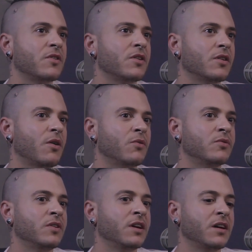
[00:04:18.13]
could
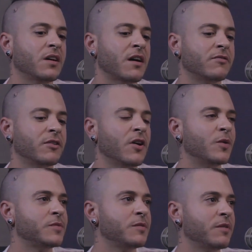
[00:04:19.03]
only ever
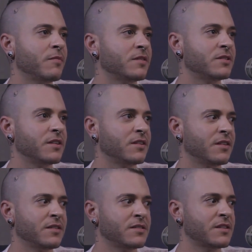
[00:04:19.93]
hope to be mentioned
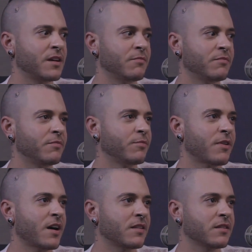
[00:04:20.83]
in the same
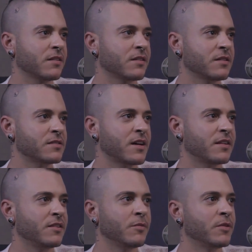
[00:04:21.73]
breath as
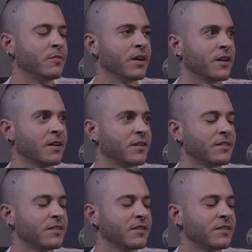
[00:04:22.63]
that human being.